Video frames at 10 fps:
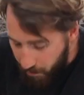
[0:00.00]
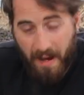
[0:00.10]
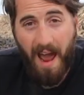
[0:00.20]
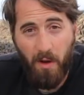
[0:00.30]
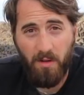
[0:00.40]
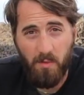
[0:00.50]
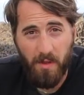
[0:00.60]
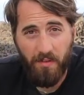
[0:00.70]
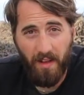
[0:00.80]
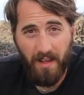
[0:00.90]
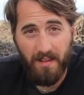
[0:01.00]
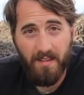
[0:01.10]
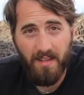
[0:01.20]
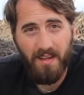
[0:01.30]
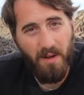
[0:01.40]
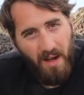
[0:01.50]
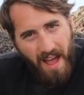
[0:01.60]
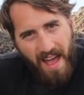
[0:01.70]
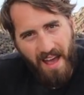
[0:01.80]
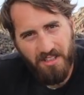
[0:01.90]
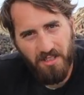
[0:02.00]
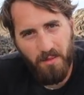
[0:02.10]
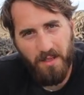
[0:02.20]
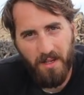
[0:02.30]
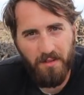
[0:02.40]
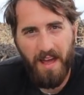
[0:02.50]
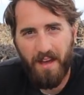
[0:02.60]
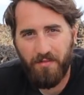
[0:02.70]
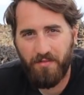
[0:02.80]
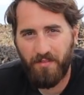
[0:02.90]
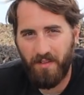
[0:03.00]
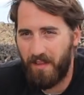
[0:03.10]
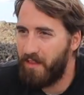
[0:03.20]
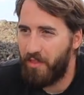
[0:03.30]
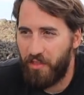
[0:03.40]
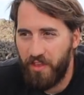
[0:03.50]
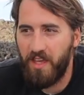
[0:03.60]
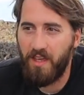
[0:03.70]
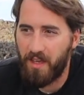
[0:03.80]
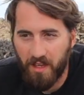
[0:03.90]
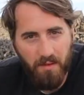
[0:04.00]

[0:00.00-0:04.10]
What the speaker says: But how do we fill it? Actually, we don't have the